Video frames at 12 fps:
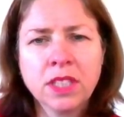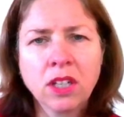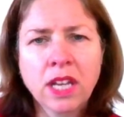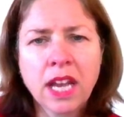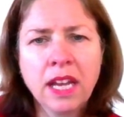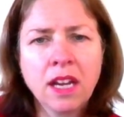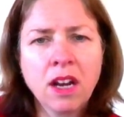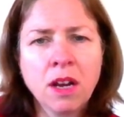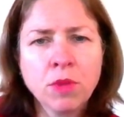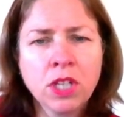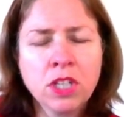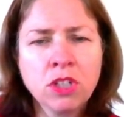Okay,
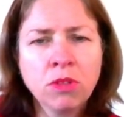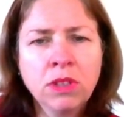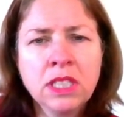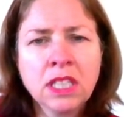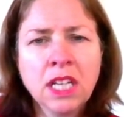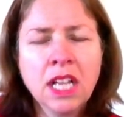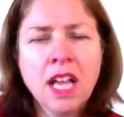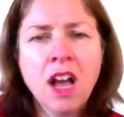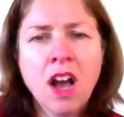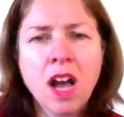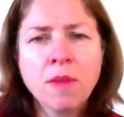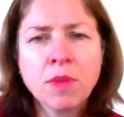I'm going to do it.
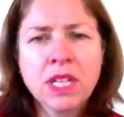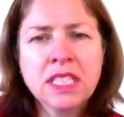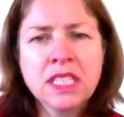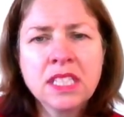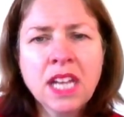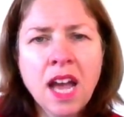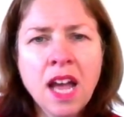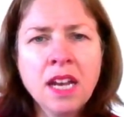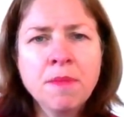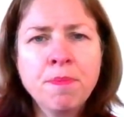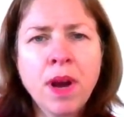I'm going to start